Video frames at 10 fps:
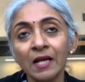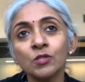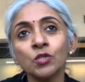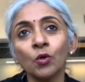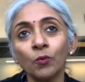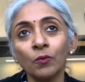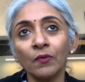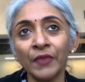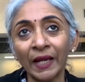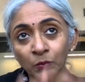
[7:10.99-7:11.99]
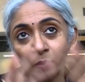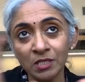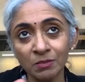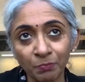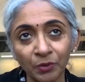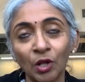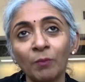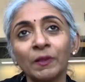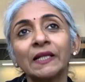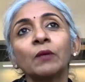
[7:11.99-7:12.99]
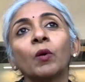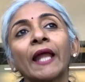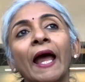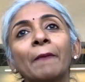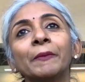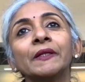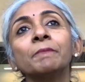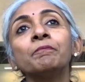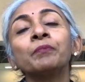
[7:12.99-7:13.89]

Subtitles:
So that was predominantly what happened.